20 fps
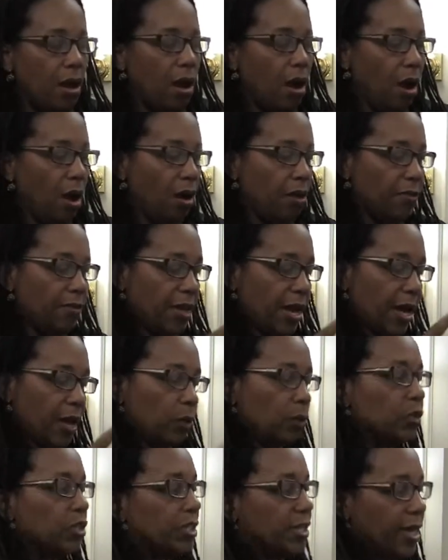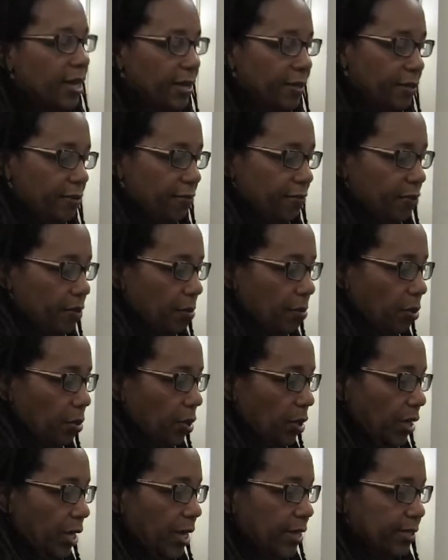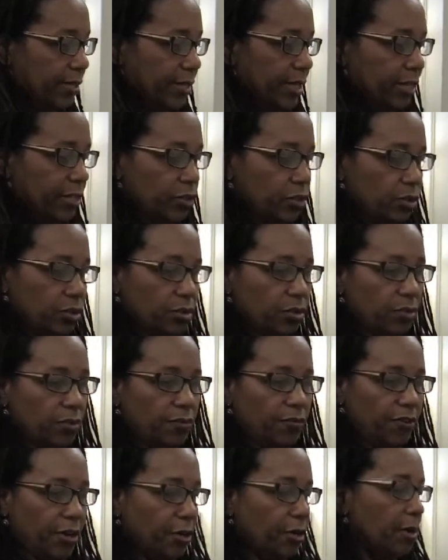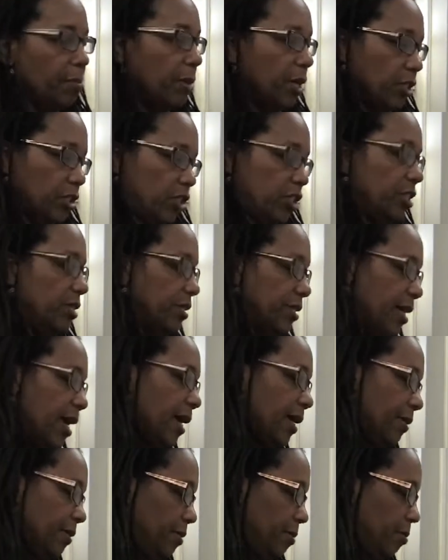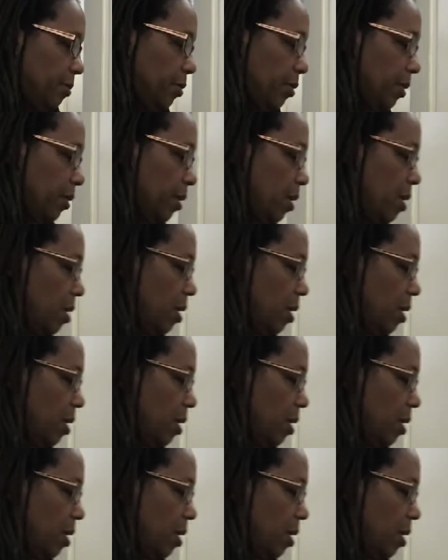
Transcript: on the outside of the book, as they do very much inside the book.